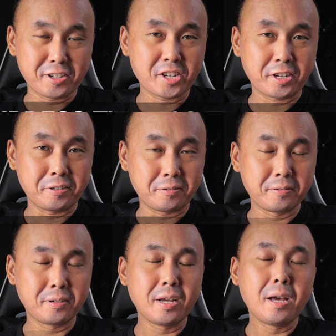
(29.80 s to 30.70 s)
to the channel.
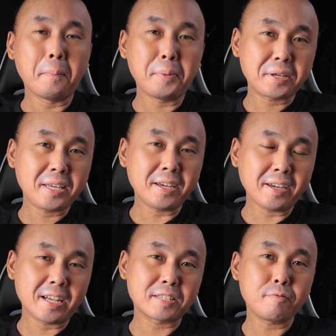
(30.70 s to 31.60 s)
Pergear
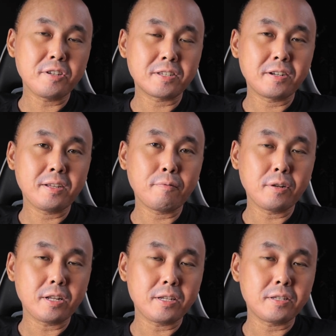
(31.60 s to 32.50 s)
has recently
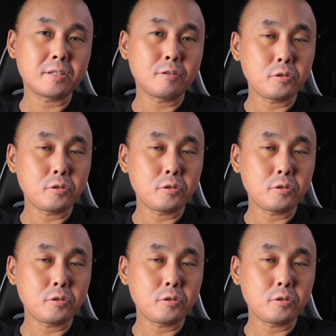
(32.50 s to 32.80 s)
released